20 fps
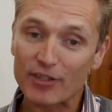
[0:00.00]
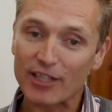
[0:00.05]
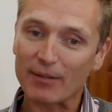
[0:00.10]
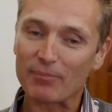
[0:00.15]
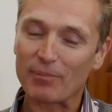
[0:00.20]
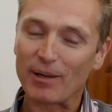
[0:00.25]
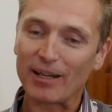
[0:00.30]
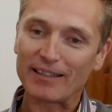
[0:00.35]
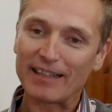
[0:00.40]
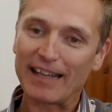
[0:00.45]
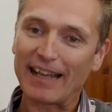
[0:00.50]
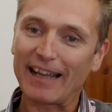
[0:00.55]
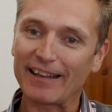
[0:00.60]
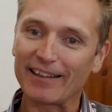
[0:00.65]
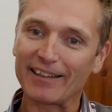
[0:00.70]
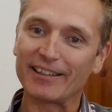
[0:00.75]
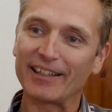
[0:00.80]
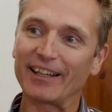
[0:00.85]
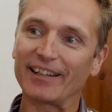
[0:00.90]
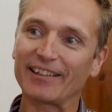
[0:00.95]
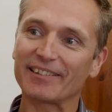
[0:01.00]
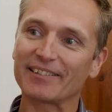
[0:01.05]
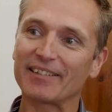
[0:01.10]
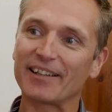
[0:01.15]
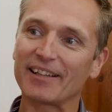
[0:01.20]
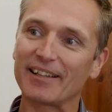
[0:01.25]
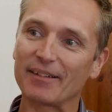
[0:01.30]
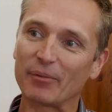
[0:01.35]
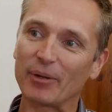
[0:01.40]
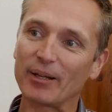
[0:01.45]
to get my dad in here
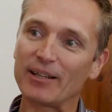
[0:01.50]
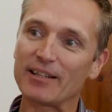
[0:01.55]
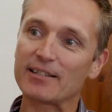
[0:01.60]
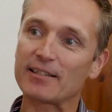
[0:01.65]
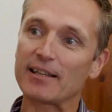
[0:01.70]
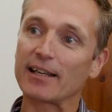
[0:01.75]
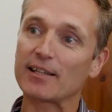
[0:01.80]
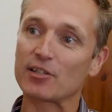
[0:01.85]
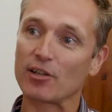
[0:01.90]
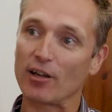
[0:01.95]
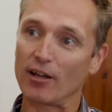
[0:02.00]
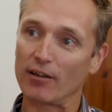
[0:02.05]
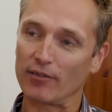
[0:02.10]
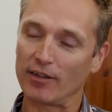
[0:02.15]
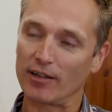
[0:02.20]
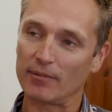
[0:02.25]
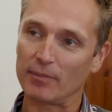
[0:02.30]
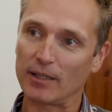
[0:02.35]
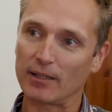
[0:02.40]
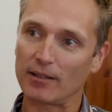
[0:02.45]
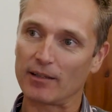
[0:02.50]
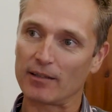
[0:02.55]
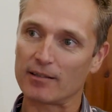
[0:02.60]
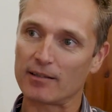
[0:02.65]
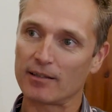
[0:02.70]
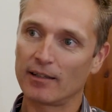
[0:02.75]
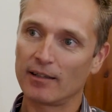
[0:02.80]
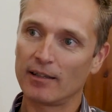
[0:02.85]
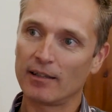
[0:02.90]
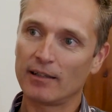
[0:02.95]
uh, oh. when he's next over
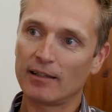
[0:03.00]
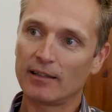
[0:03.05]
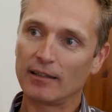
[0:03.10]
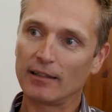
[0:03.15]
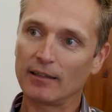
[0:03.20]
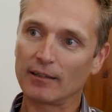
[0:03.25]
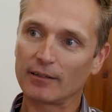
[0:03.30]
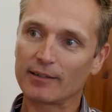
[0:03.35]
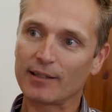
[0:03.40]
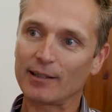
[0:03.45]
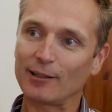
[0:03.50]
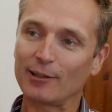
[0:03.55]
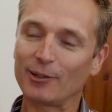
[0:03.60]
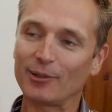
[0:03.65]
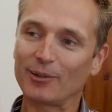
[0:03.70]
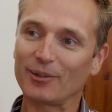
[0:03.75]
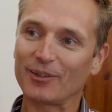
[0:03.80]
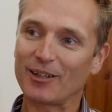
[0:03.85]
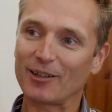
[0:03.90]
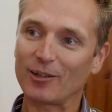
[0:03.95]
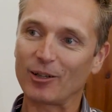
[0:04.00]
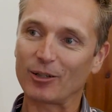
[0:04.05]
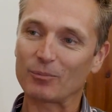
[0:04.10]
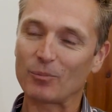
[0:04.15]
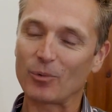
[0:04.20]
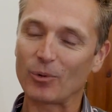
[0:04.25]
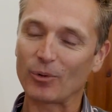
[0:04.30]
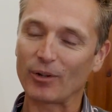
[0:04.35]
because wow. he'll tell you a lot more